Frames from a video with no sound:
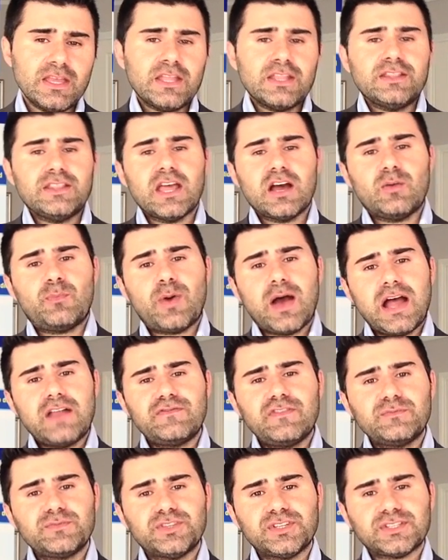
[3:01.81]
Now, apart
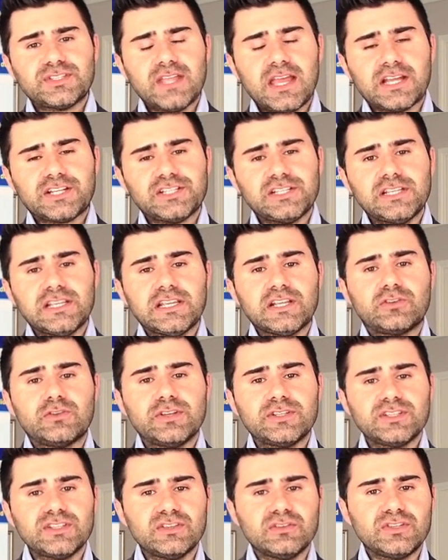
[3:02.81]
from just actually
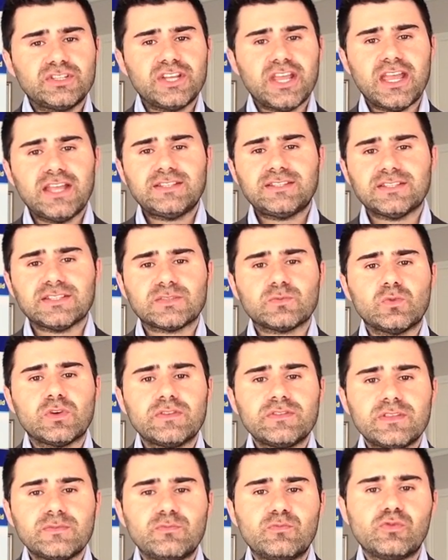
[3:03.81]
increasing your chances, one
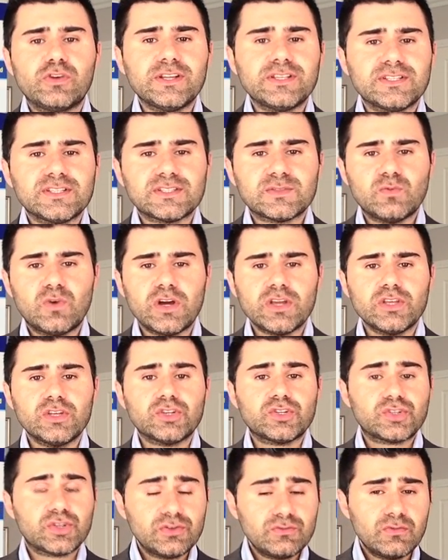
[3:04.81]
of the reasons why you
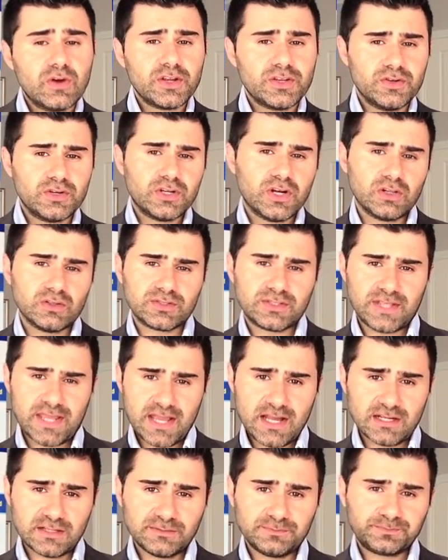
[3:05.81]
should write your goals
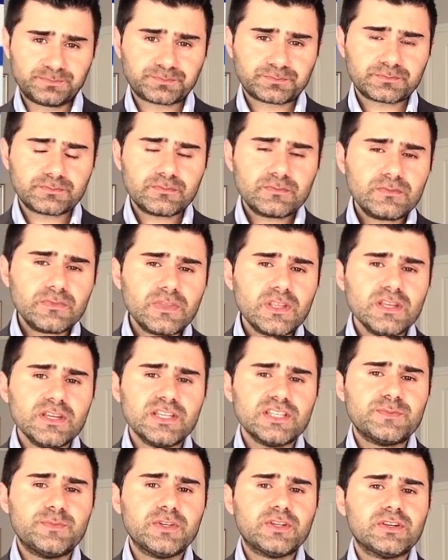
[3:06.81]
down
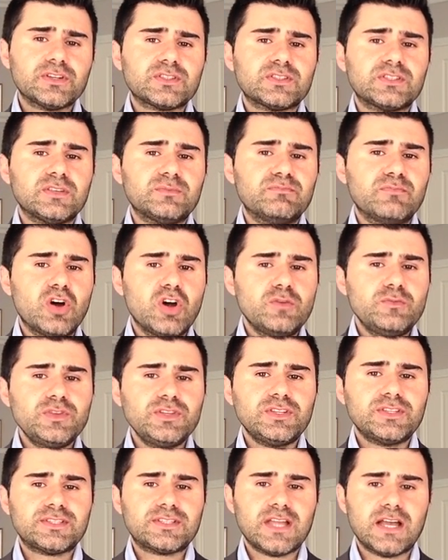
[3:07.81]
is because the moment you
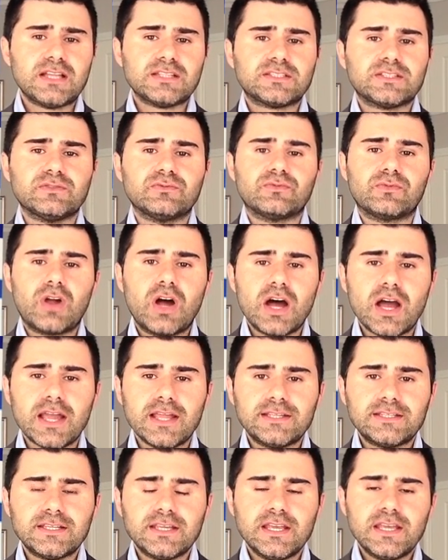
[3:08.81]
start to
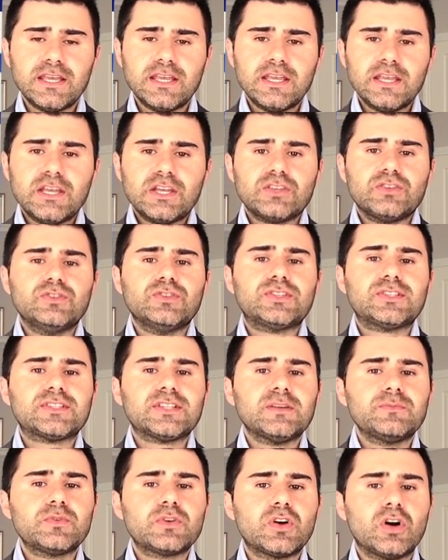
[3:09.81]
write, you
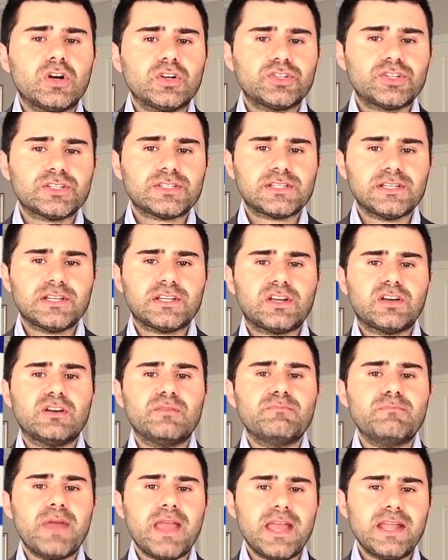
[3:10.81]
subconsciously
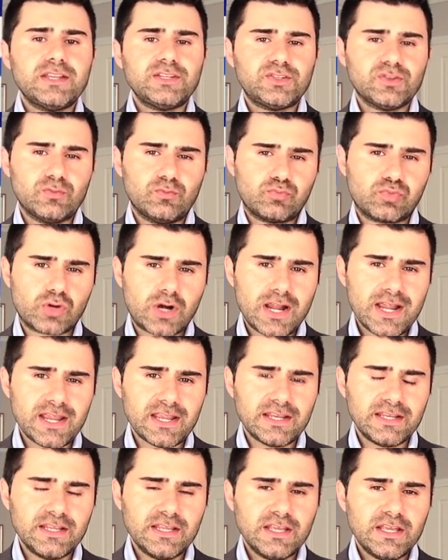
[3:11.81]
command your
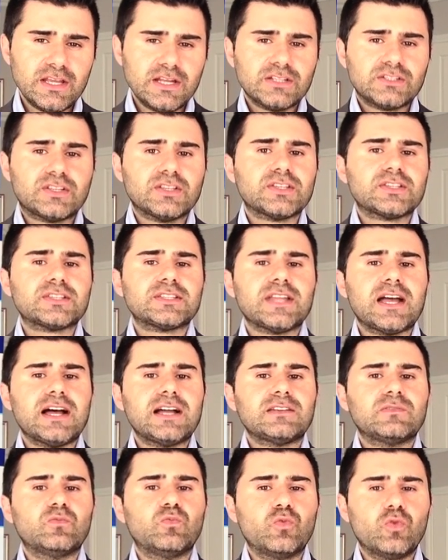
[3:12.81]
brain to
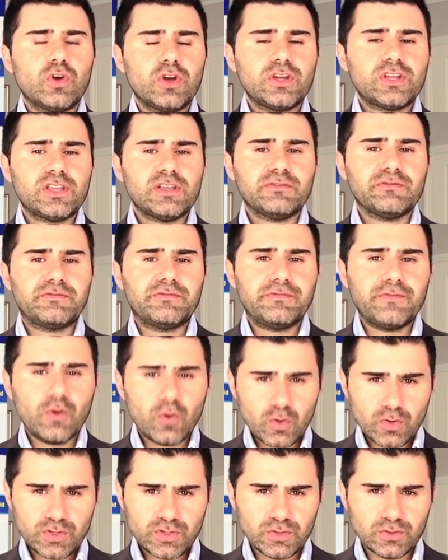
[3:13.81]
start working
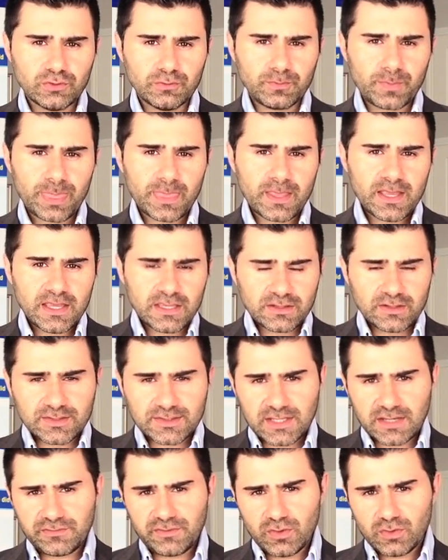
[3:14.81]
for you. You
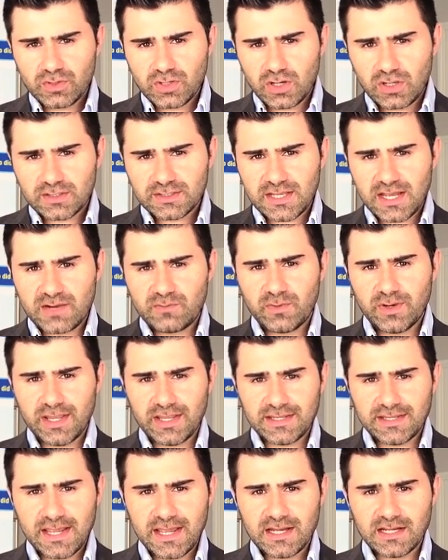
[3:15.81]
see, if your goals aren't written
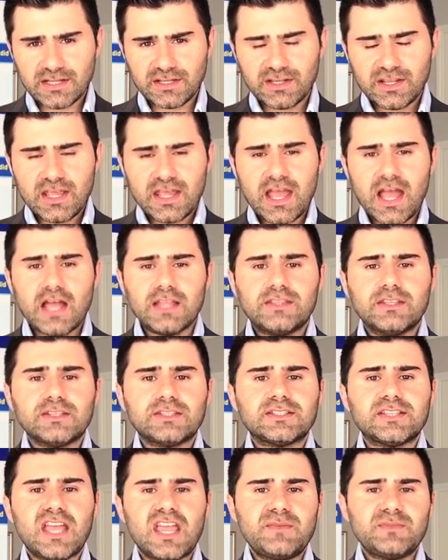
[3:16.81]
down, at the
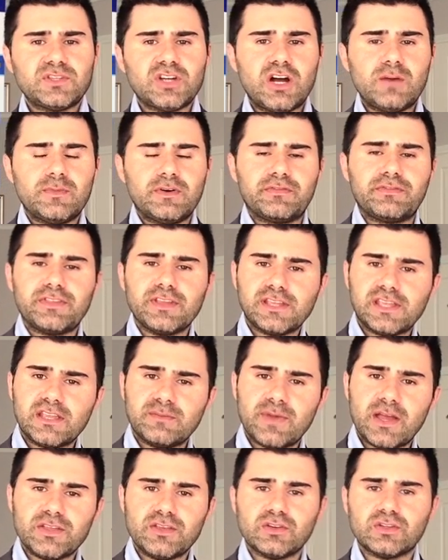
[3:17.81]
same time of thinking
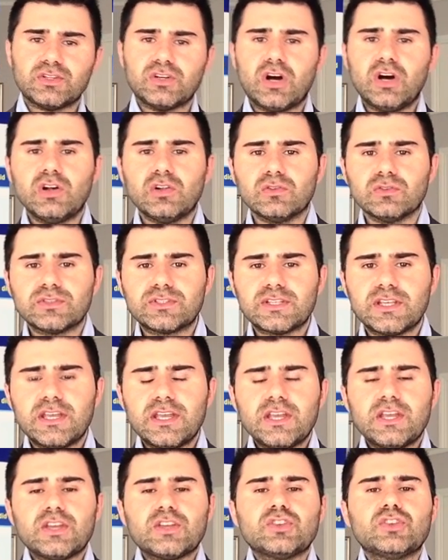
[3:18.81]
about your goals,
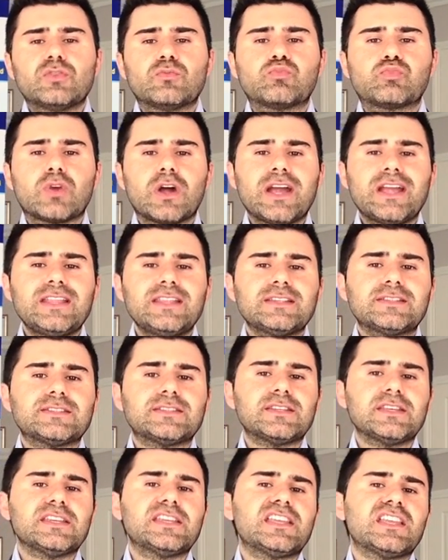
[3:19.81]
your brain is
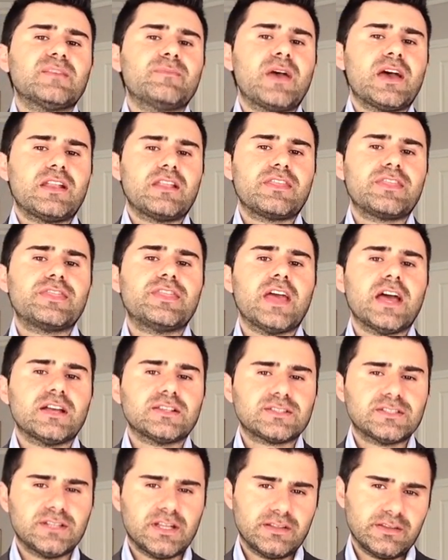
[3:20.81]
thinking about
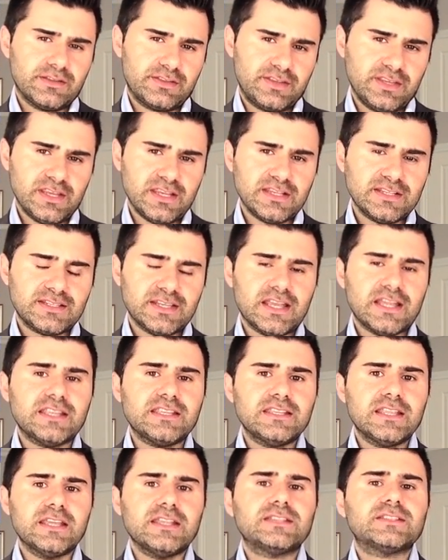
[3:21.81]
1,000 other things it
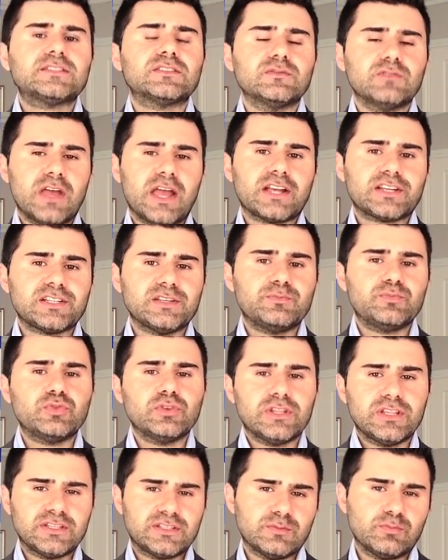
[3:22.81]
needs to actually put
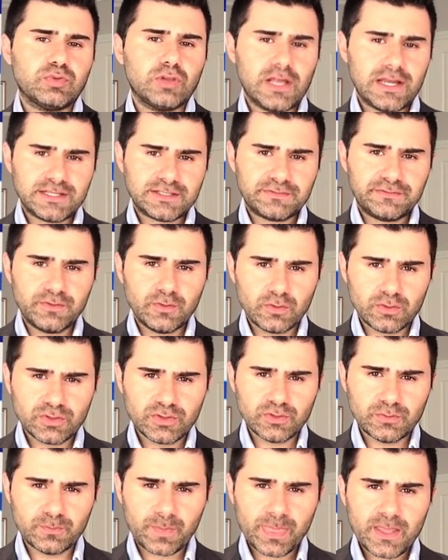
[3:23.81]
into place for
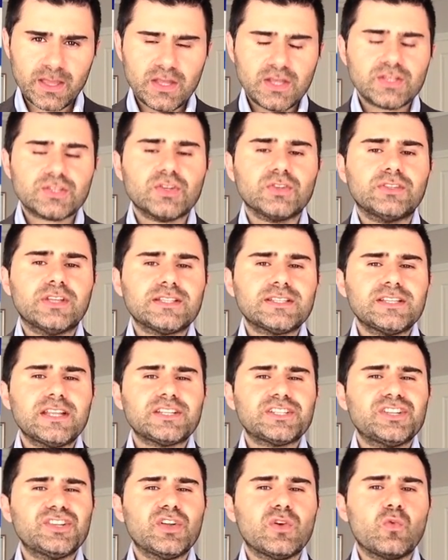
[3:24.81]
you. So it doesn't
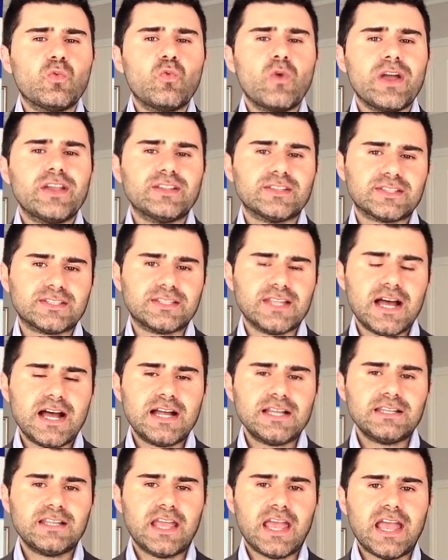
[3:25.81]
actually know where to
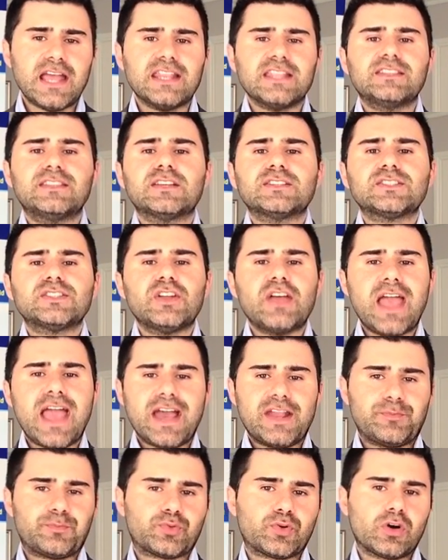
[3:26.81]
start and it doesn't know how
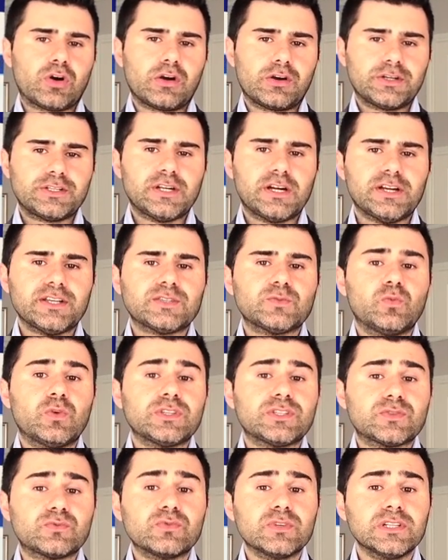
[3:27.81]
to prioritize
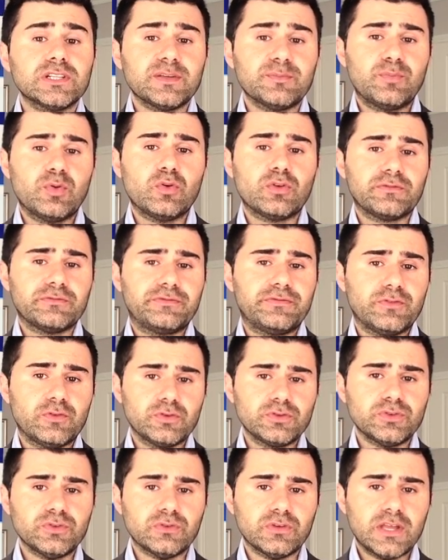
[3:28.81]
what's really important for
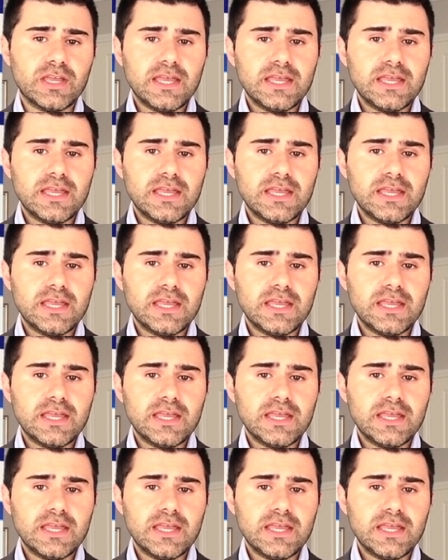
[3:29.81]
you.